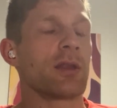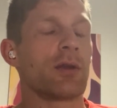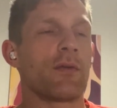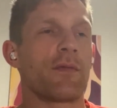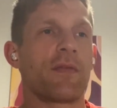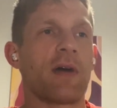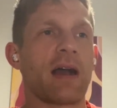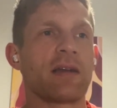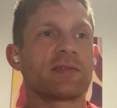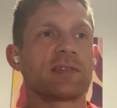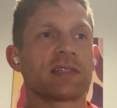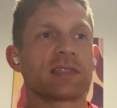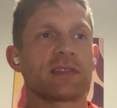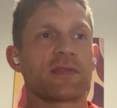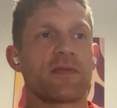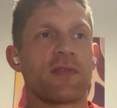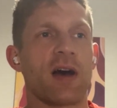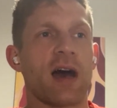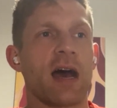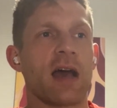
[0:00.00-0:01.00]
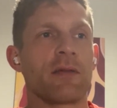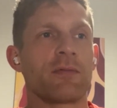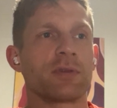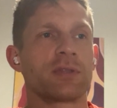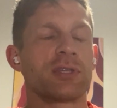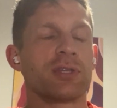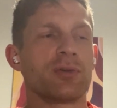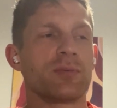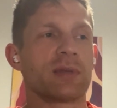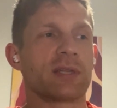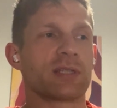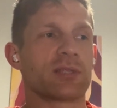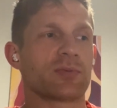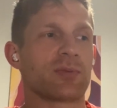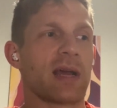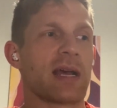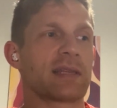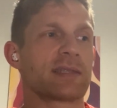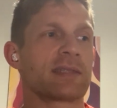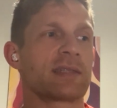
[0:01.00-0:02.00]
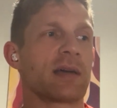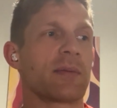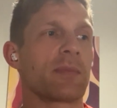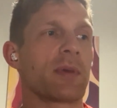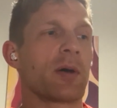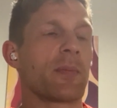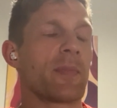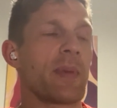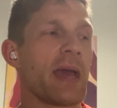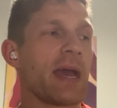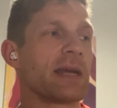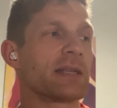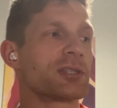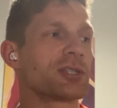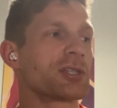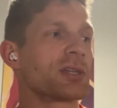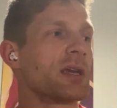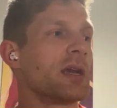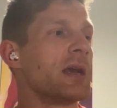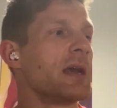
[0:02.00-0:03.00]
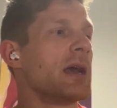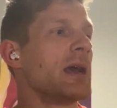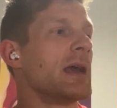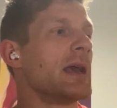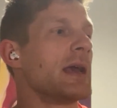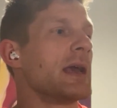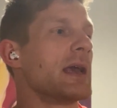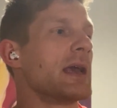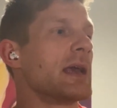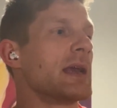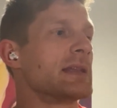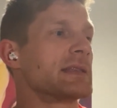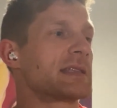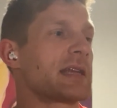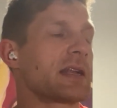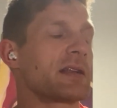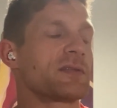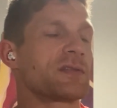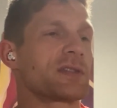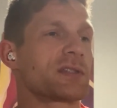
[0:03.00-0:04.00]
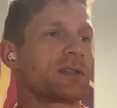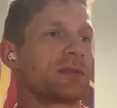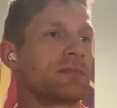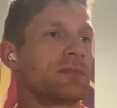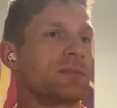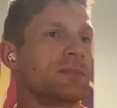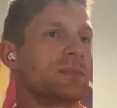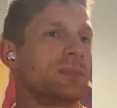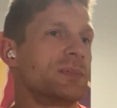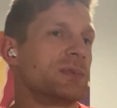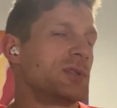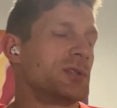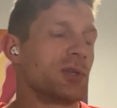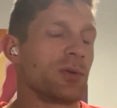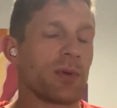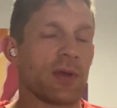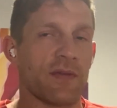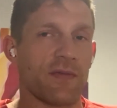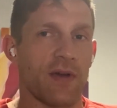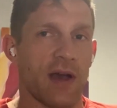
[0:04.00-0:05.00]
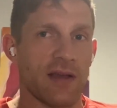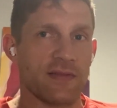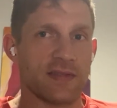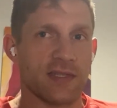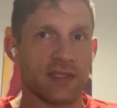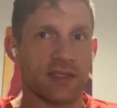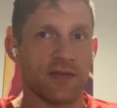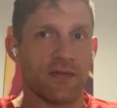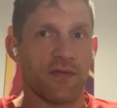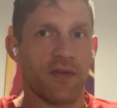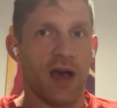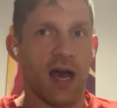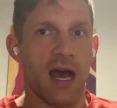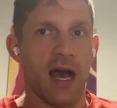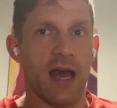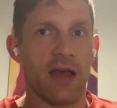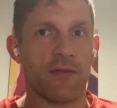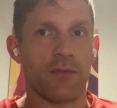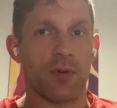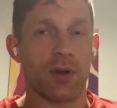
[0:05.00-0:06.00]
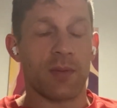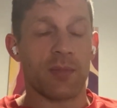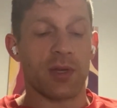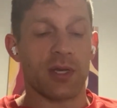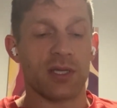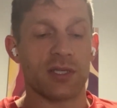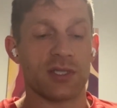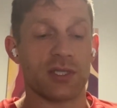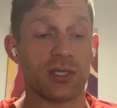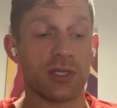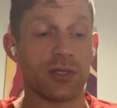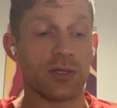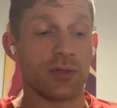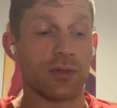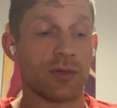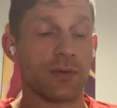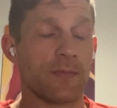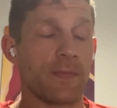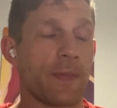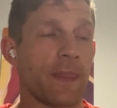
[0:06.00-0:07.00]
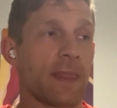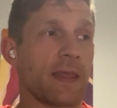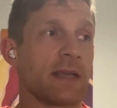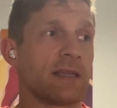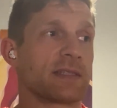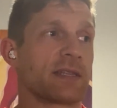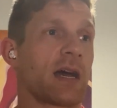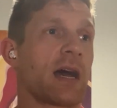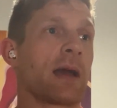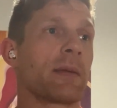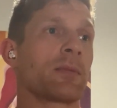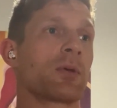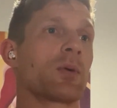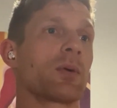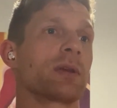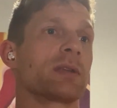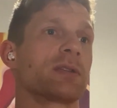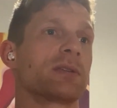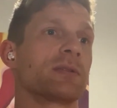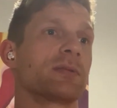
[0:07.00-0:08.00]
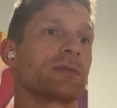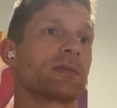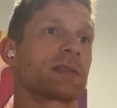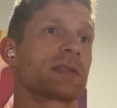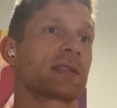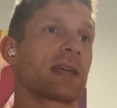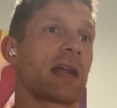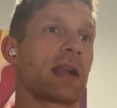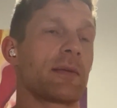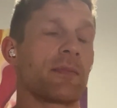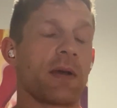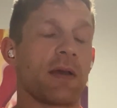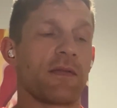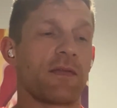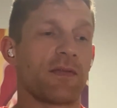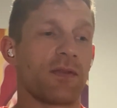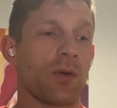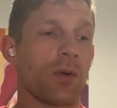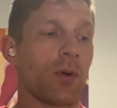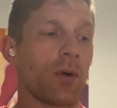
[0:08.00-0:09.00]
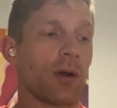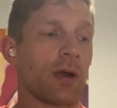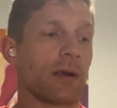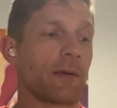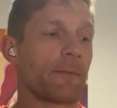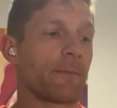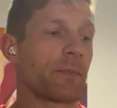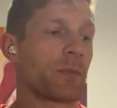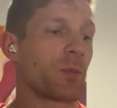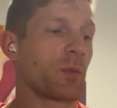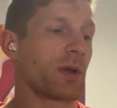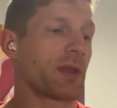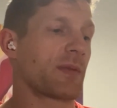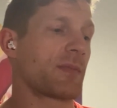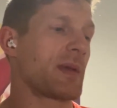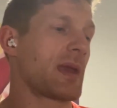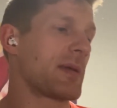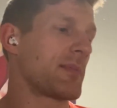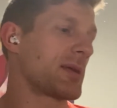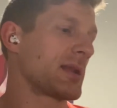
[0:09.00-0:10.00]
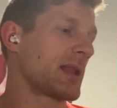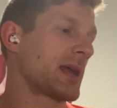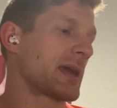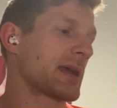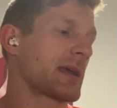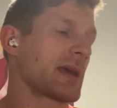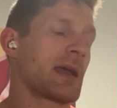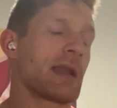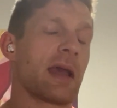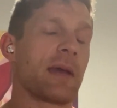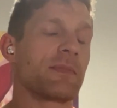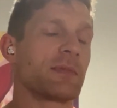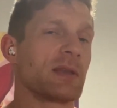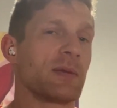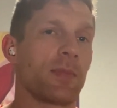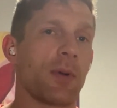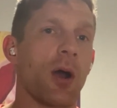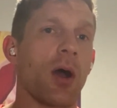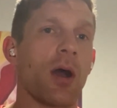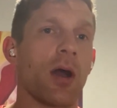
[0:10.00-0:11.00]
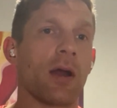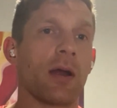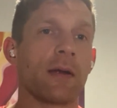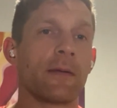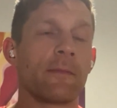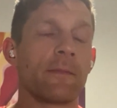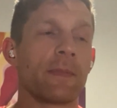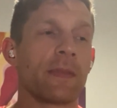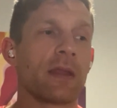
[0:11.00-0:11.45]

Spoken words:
five sets of five with 2 minutes rest, dumbbell bench, instead of just doing five sets of five, what I'm going to do is I'm going to set up my floor with maybe like an empty bar.